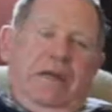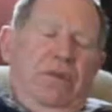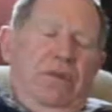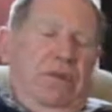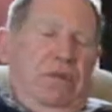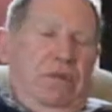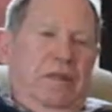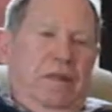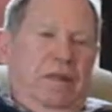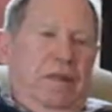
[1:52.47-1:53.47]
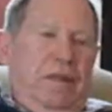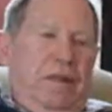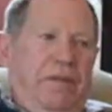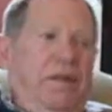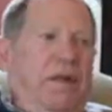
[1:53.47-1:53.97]

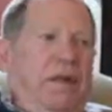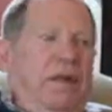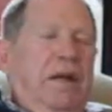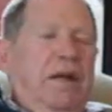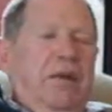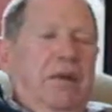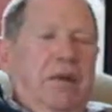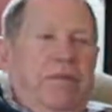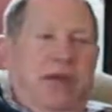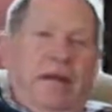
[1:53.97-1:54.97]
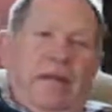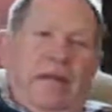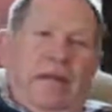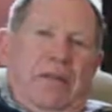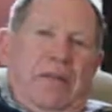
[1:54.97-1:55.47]
2005 we
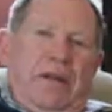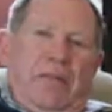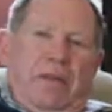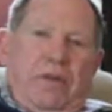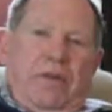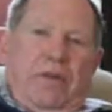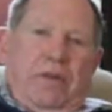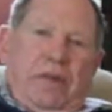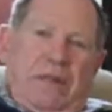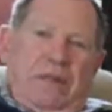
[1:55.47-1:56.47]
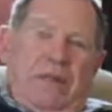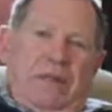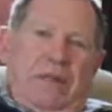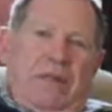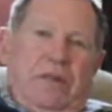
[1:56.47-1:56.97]
divided our farm between
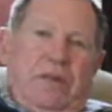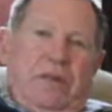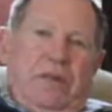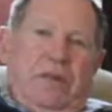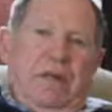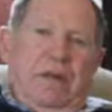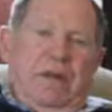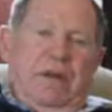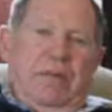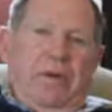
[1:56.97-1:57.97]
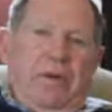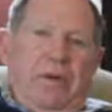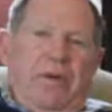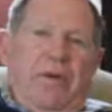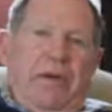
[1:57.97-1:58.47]
Excelsior and
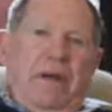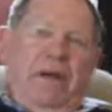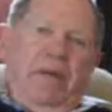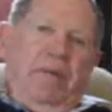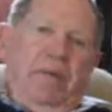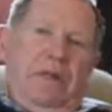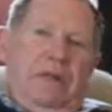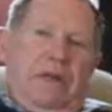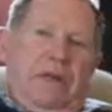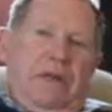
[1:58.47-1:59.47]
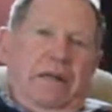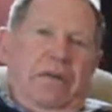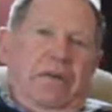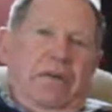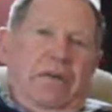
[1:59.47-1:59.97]
Arabella, and we
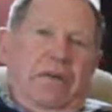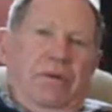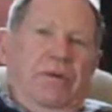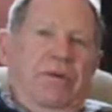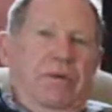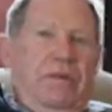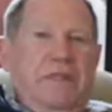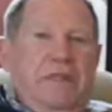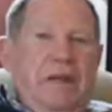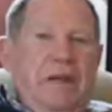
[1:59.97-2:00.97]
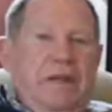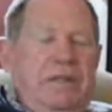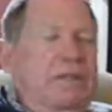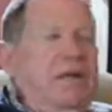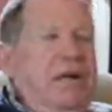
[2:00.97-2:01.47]
decided to fix up the
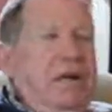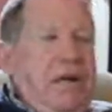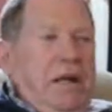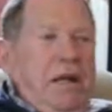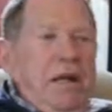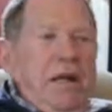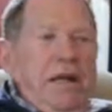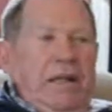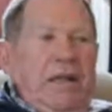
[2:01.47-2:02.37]
house. It